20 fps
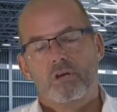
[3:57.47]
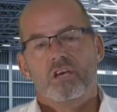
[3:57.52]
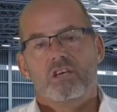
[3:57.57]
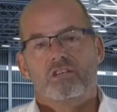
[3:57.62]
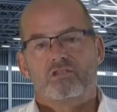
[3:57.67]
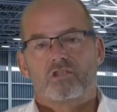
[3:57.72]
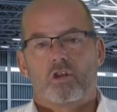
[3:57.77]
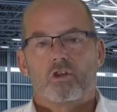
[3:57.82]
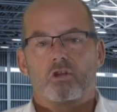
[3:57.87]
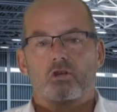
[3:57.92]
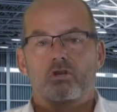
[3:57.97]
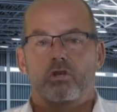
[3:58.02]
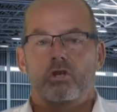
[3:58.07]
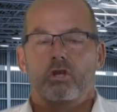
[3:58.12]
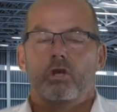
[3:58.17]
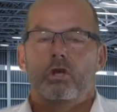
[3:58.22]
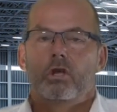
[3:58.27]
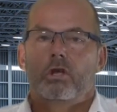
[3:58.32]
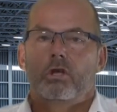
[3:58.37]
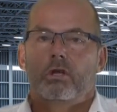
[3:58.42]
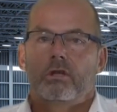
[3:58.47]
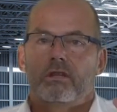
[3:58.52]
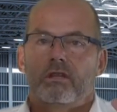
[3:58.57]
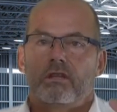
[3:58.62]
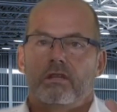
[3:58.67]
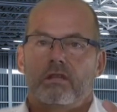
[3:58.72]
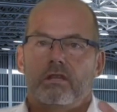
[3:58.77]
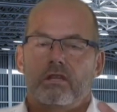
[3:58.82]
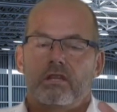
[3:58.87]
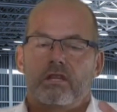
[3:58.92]
so that
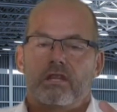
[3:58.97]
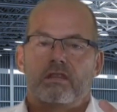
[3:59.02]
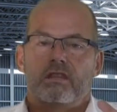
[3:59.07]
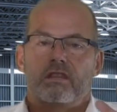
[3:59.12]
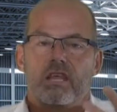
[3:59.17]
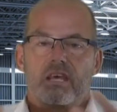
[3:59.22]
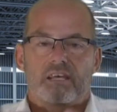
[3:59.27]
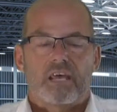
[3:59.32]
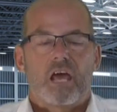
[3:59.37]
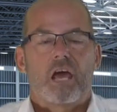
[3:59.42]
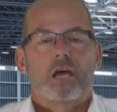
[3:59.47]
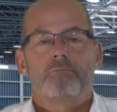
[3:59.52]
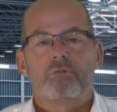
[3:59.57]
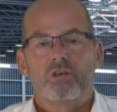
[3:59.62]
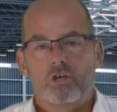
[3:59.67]
there can be